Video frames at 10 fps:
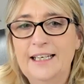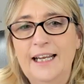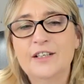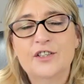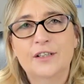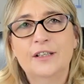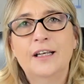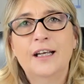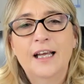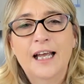connection
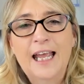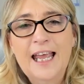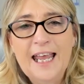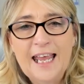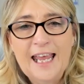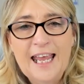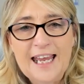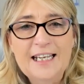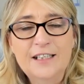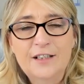
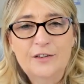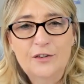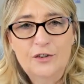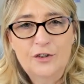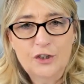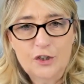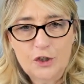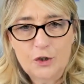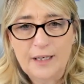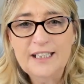in the
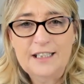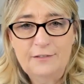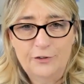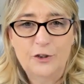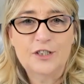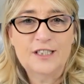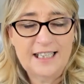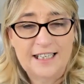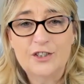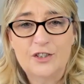21st
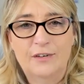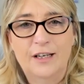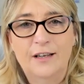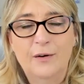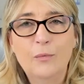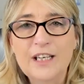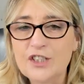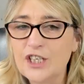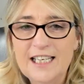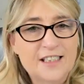century,
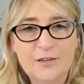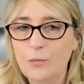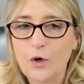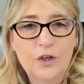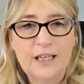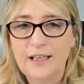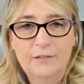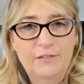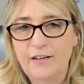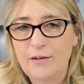which isn't working
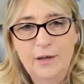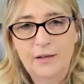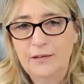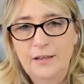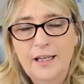very well.